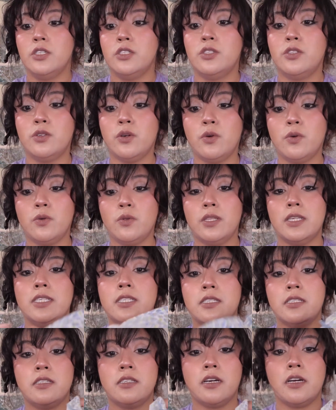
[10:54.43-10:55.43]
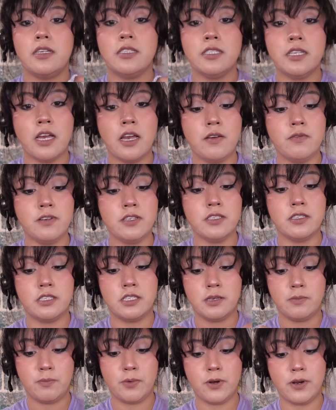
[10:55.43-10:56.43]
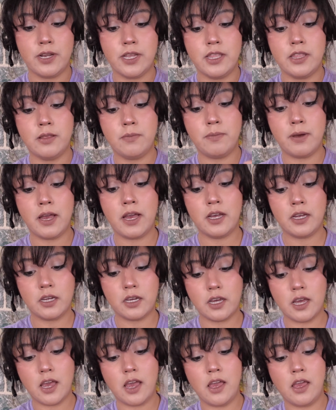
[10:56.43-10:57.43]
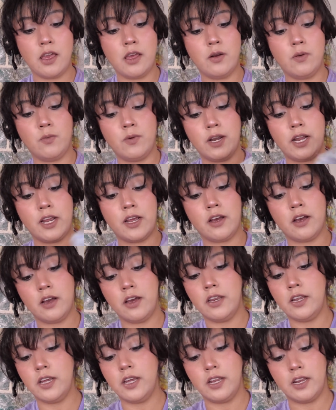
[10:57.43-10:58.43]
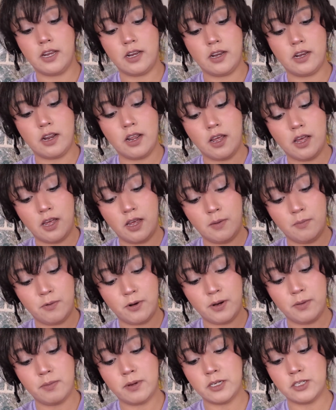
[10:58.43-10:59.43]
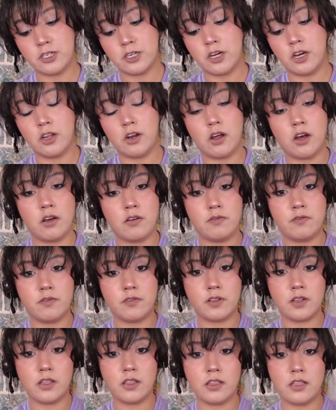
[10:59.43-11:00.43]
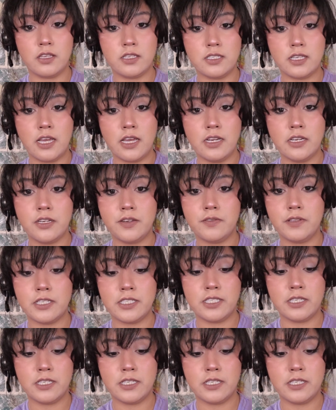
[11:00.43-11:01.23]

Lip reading: So this does have a zipper in the back, and when I cut it, I pretty much cut off this end of the